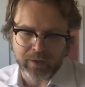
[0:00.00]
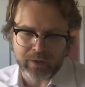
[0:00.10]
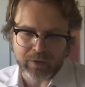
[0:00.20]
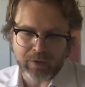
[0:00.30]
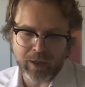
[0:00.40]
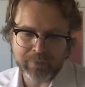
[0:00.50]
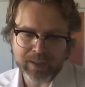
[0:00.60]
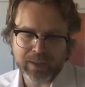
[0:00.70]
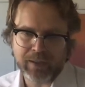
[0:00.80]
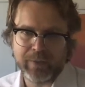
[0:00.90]
crimes
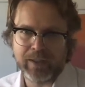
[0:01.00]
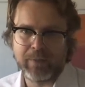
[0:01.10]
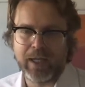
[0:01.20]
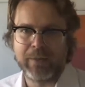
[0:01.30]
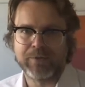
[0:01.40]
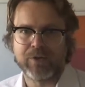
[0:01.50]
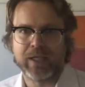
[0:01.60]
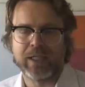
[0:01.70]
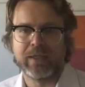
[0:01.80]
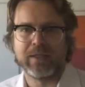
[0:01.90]
aren't committed by abstract
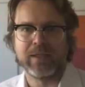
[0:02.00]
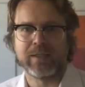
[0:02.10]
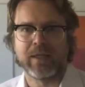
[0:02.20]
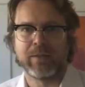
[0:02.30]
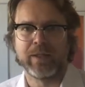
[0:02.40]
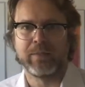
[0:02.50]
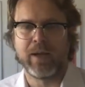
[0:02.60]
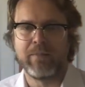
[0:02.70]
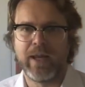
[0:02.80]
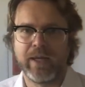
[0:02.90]
entities, they're committed by
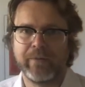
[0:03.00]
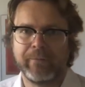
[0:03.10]
men.